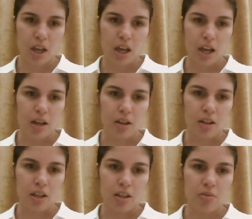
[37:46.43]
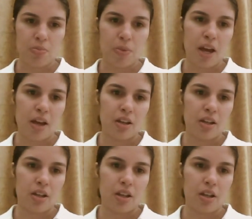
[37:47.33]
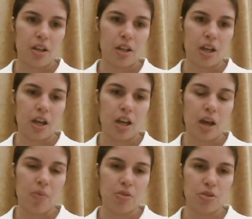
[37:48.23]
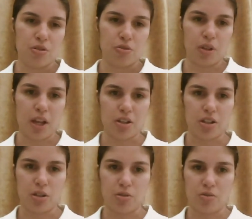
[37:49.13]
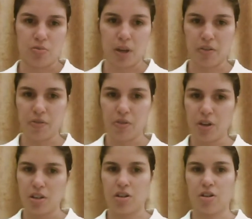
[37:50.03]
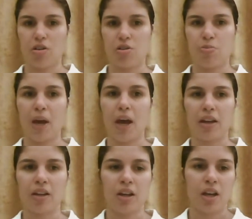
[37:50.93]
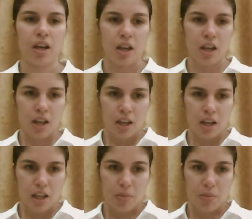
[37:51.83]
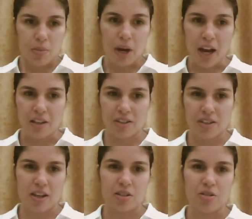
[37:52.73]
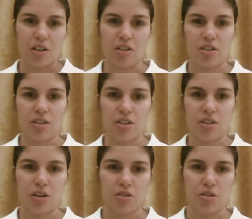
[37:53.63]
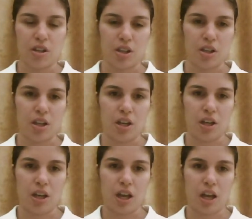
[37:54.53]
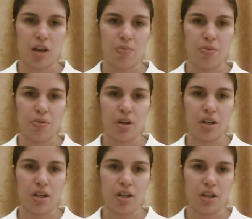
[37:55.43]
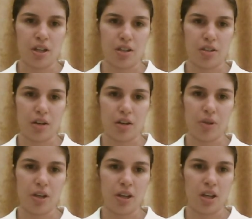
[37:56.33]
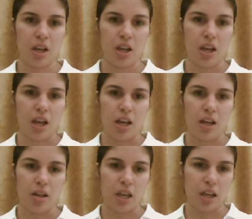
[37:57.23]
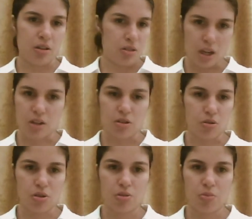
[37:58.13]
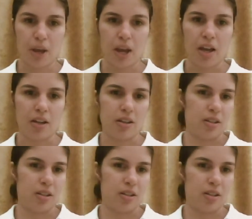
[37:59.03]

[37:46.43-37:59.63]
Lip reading: that's about Aboriginal relationships with megafauna. So it goes back in the past and traces this country pre-settlement and talks about